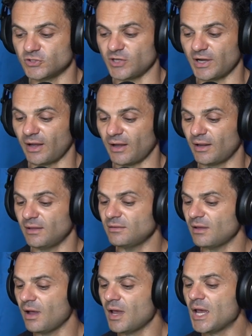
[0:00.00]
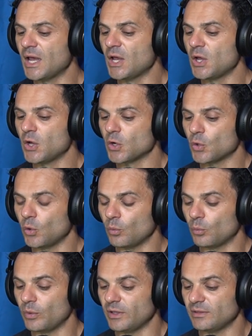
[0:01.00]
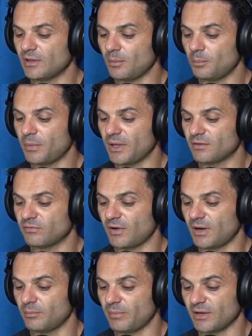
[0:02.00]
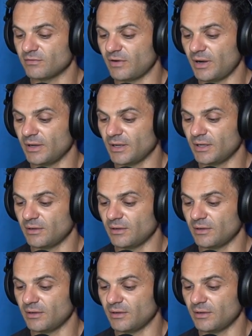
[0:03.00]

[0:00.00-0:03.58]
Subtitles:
China, and India could wind up backfiring